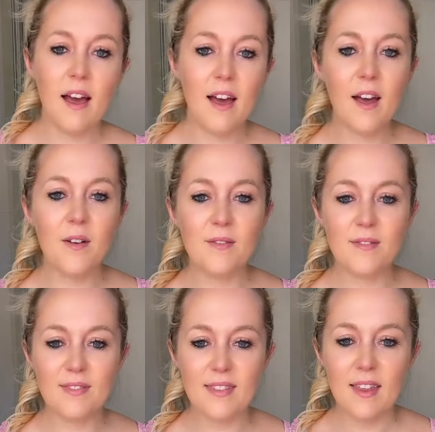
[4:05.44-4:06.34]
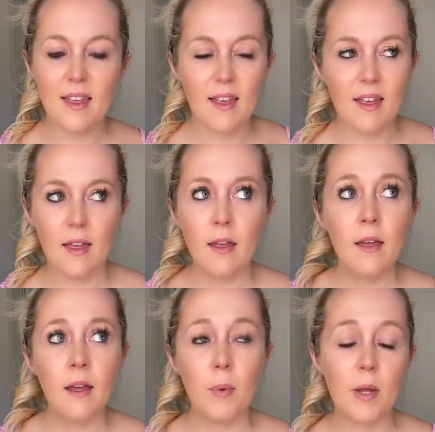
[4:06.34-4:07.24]

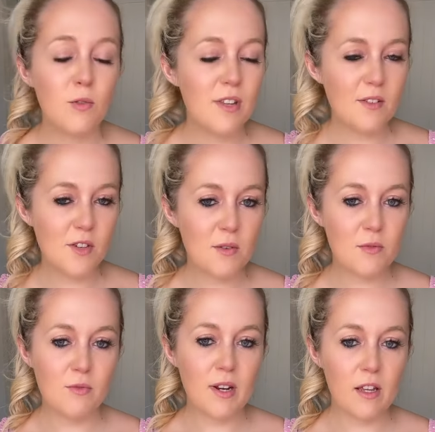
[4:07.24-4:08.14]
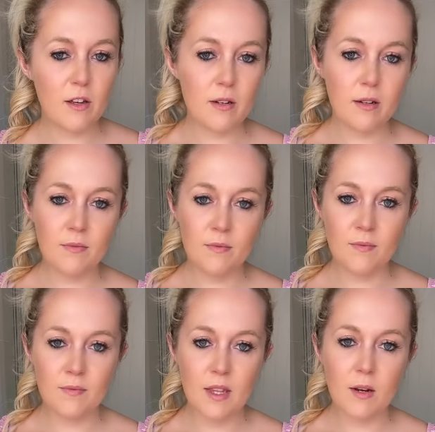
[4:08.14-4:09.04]
But it was really good.
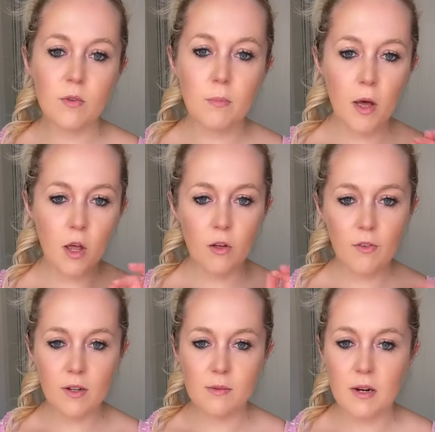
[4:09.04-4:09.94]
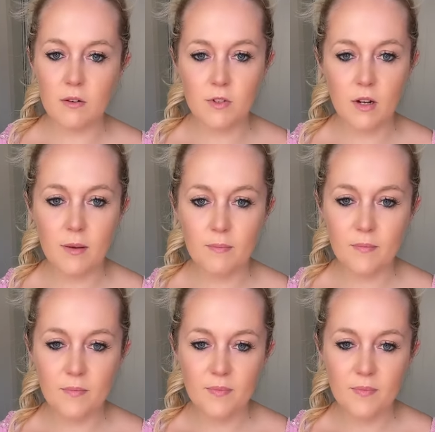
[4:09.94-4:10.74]
And it was a perfect amount of time.